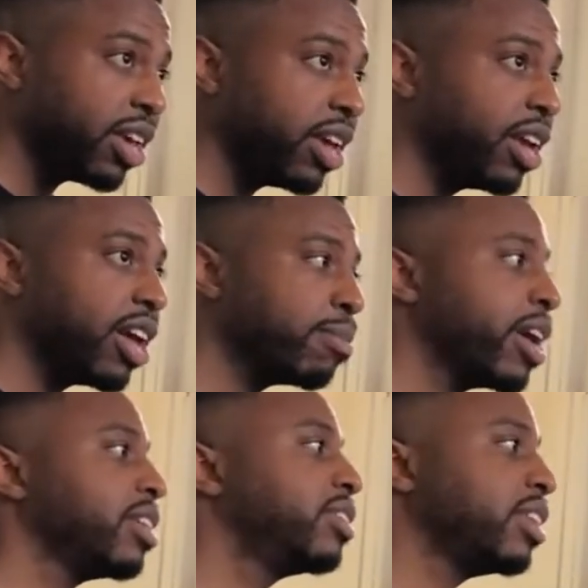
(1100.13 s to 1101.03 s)
And I'm
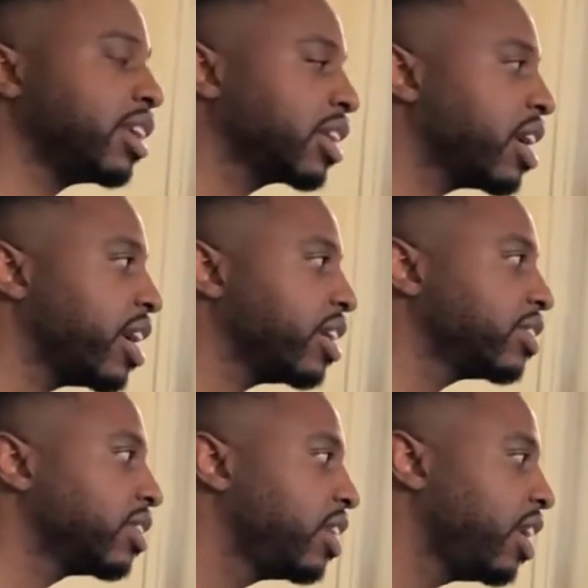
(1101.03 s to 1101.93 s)
like sitting in
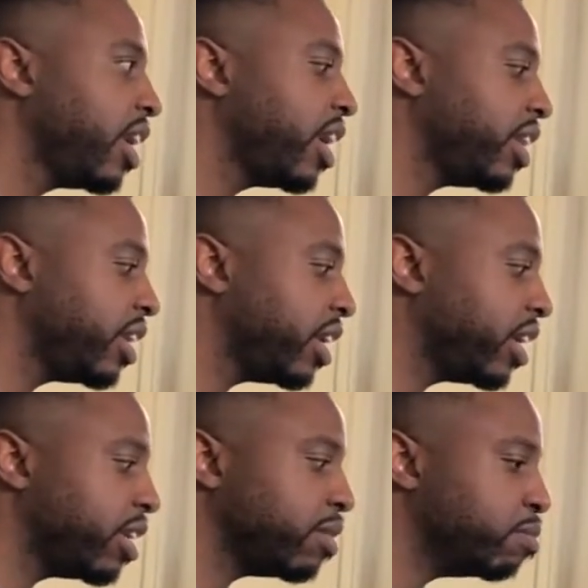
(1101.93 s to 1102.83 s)
class and
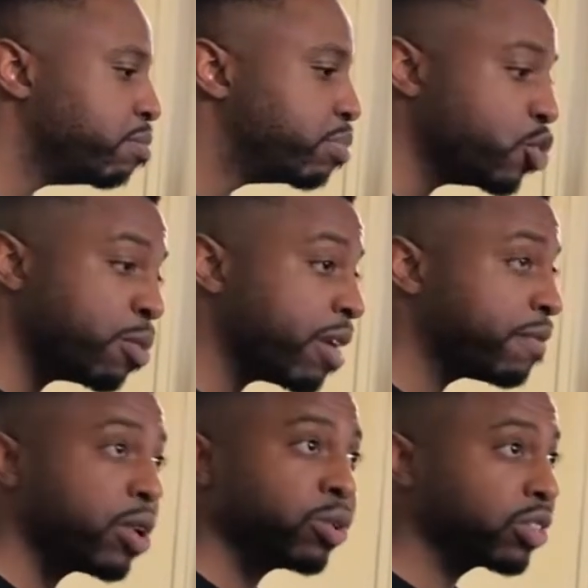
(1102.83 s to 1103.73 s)
then boom, my
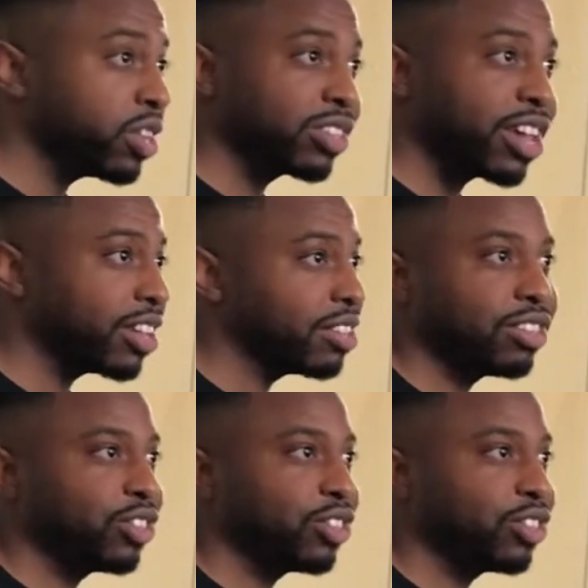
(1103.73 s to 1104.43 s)
phone starts like